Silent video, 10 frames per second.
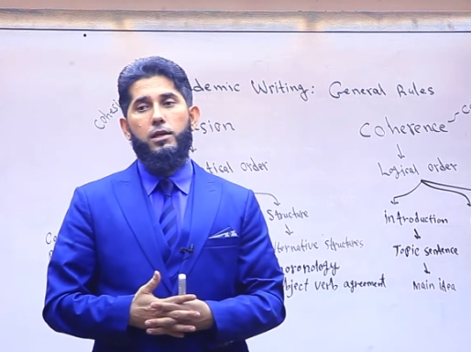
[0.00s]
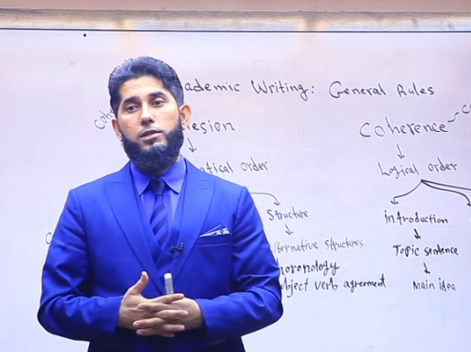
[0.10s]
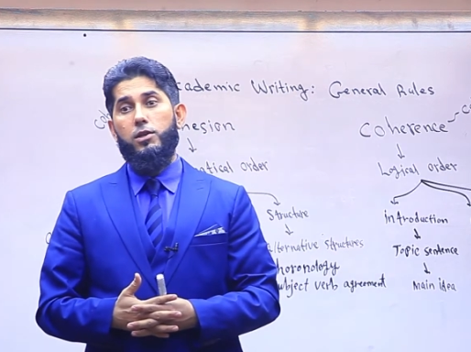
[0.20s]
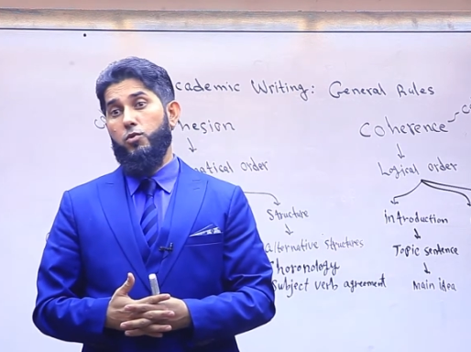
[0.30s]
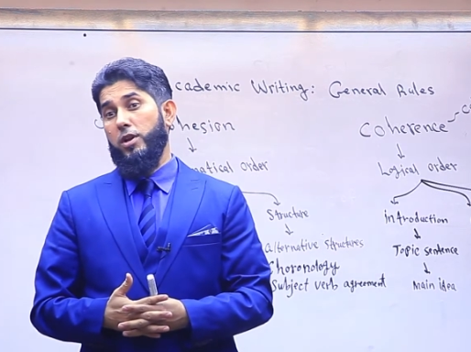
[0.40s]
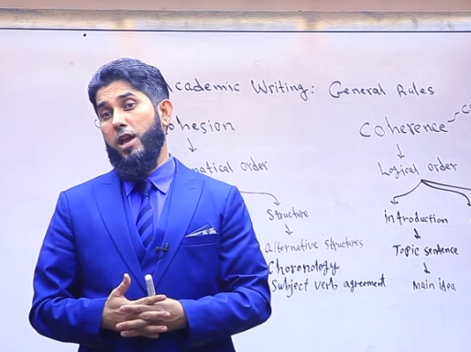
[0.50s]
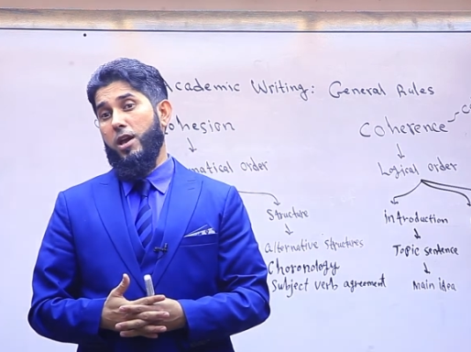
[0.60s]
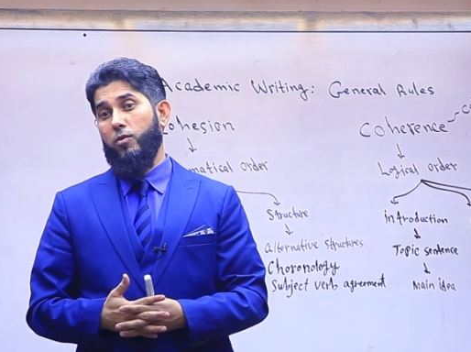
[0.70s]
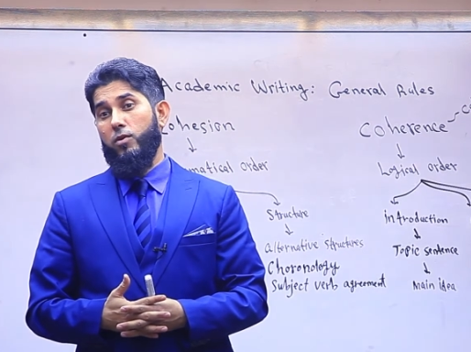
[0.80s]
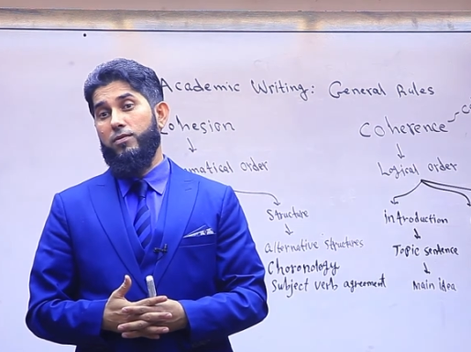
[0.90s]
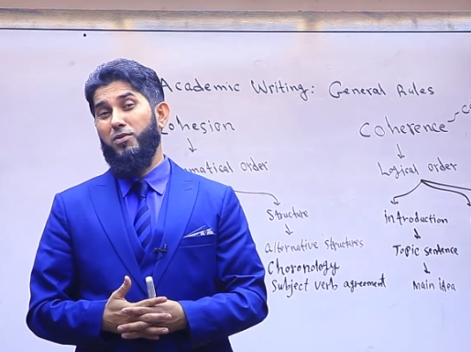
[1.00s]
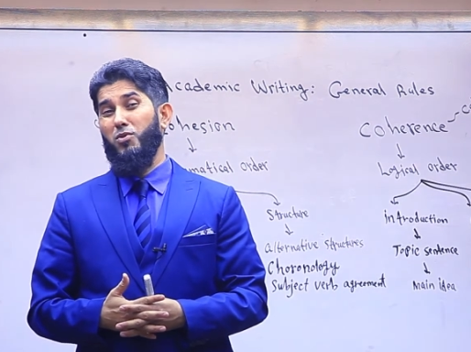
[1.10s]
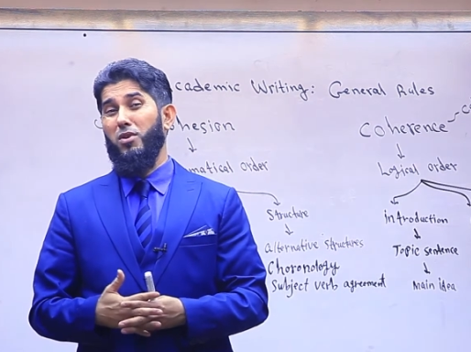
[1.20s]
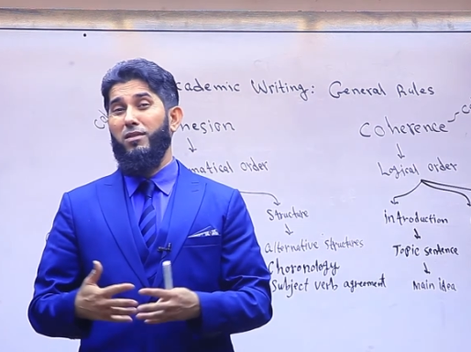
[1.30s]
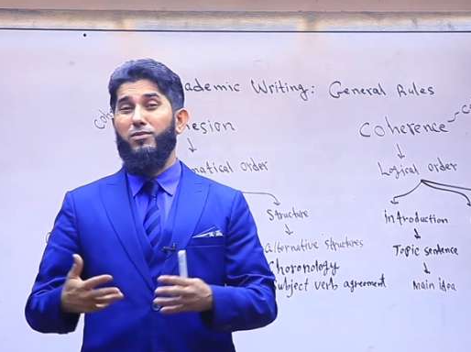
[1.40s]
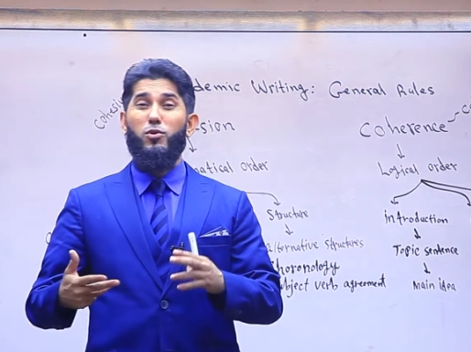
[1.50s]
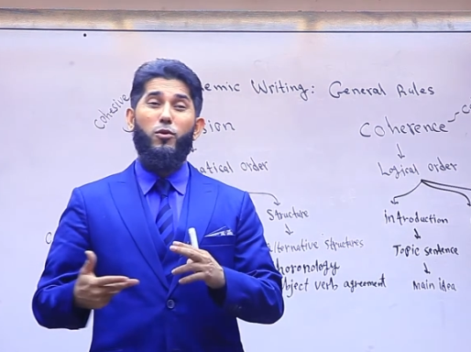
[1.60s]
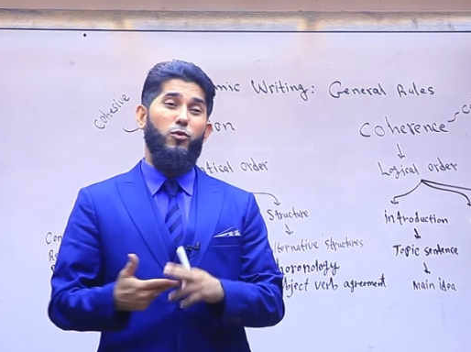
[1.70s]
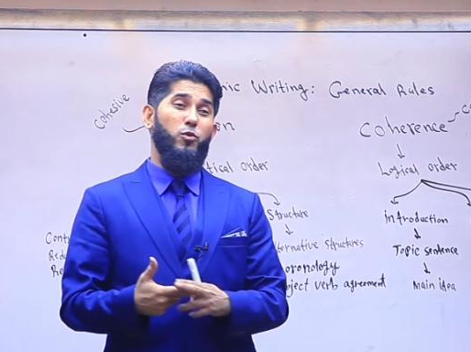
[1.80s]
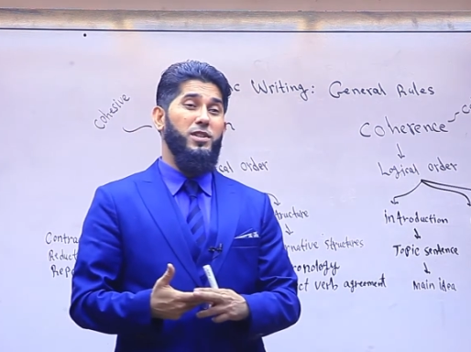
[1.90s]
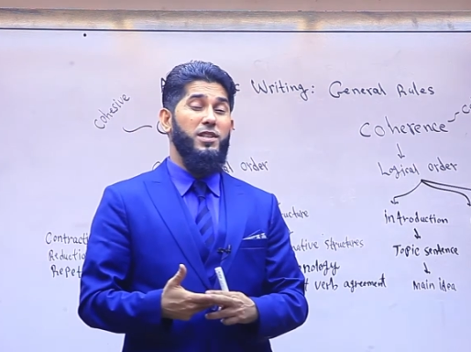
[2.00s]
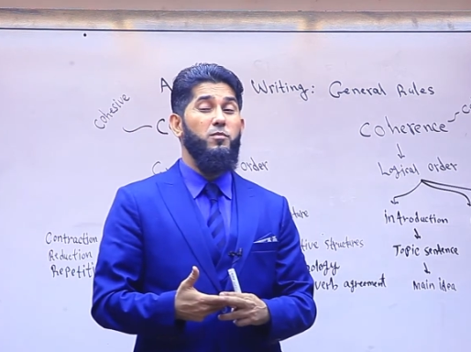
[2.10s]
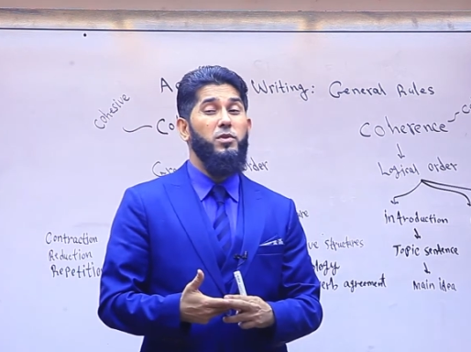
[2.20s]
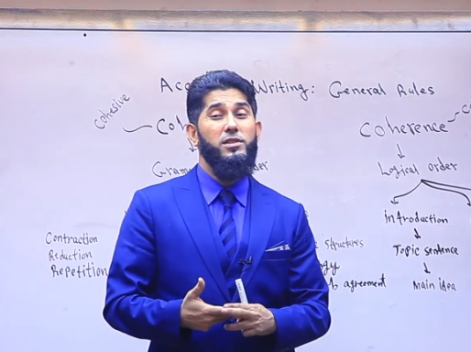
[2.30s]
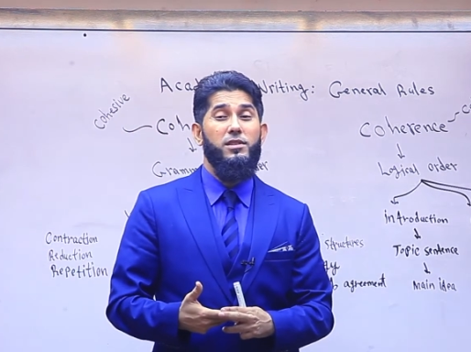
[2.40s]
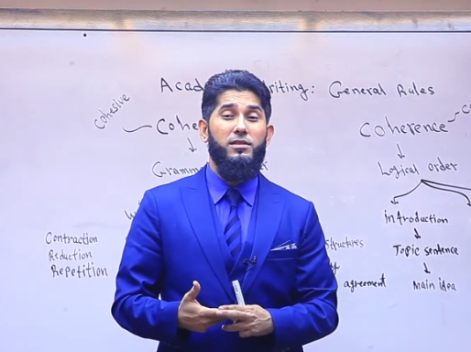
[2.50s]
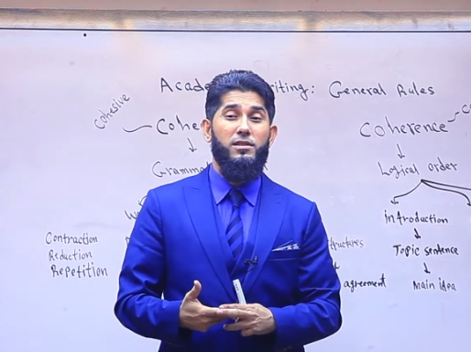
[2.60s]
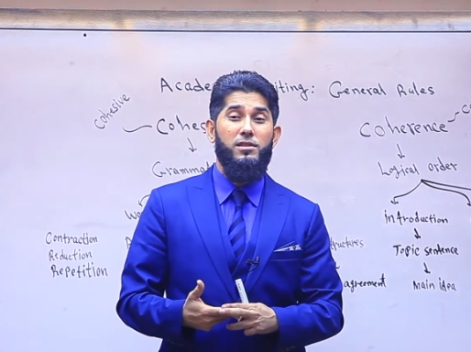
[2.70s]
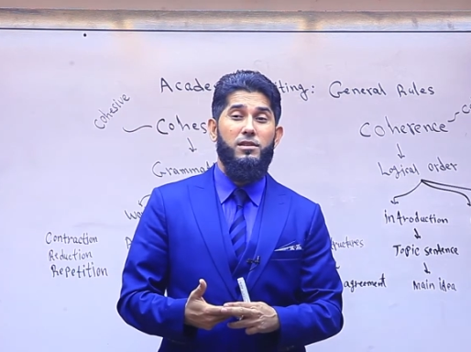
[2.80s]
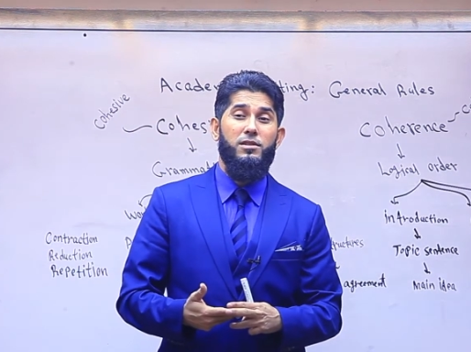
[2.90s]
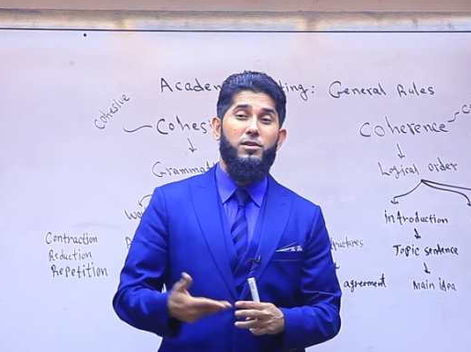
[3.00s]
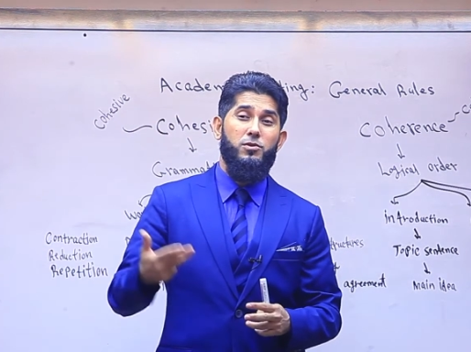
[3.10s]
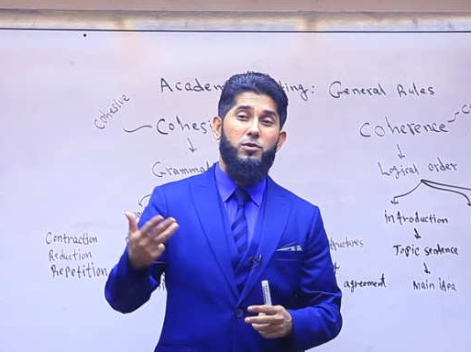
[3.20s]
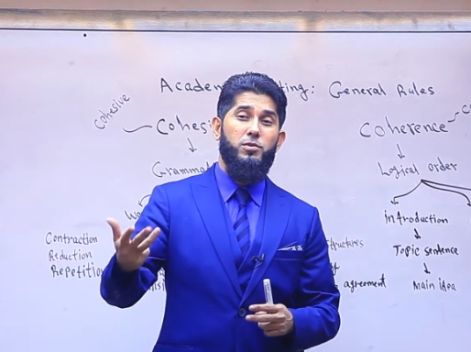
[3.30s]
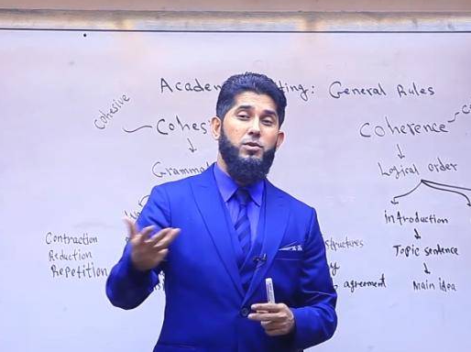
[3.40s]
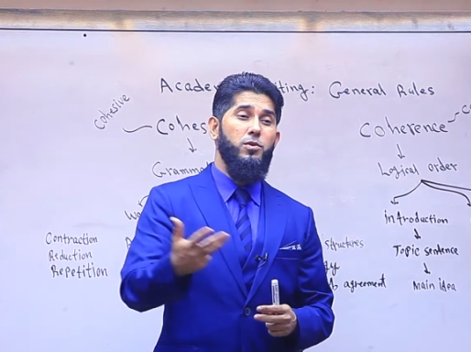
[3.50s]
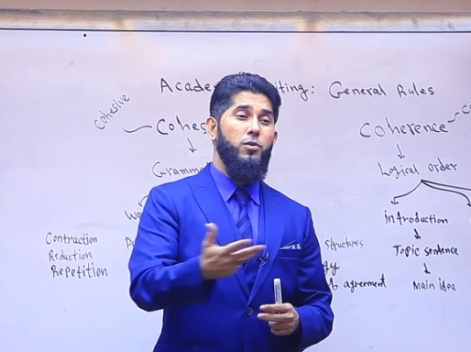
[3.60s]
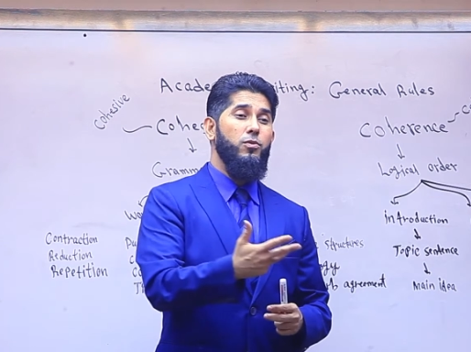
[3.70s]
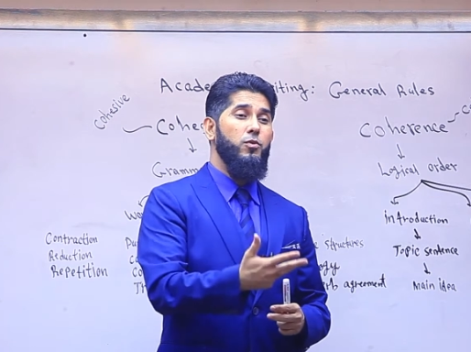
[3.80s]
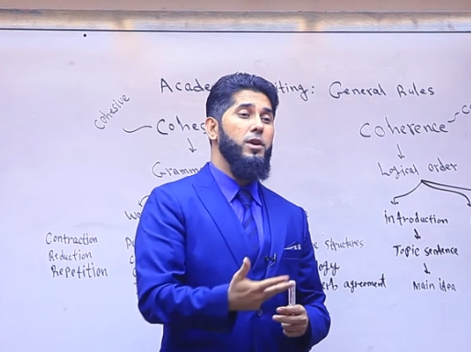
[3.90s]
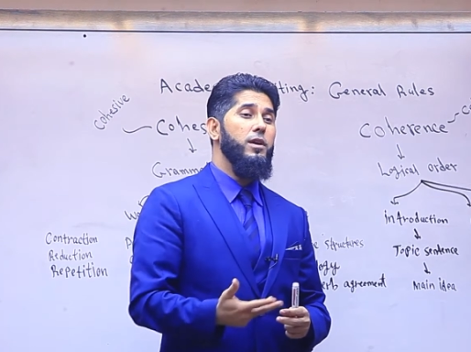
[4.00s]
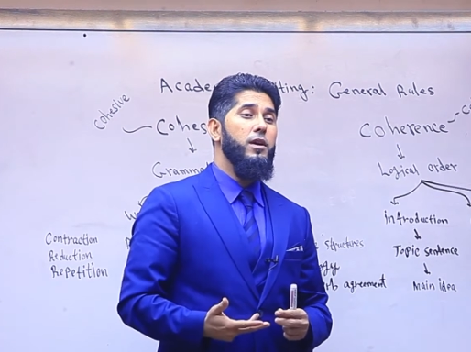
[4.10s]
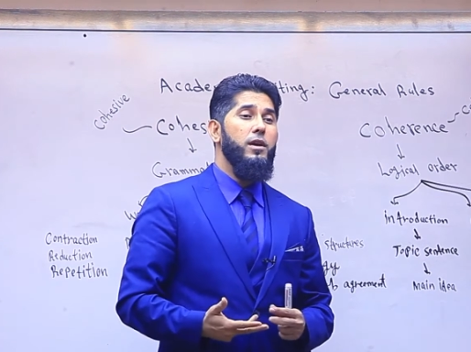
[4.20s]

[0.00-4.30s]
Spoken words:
So now, if you have 2 or 3 simple sentences, there should be 2 or 3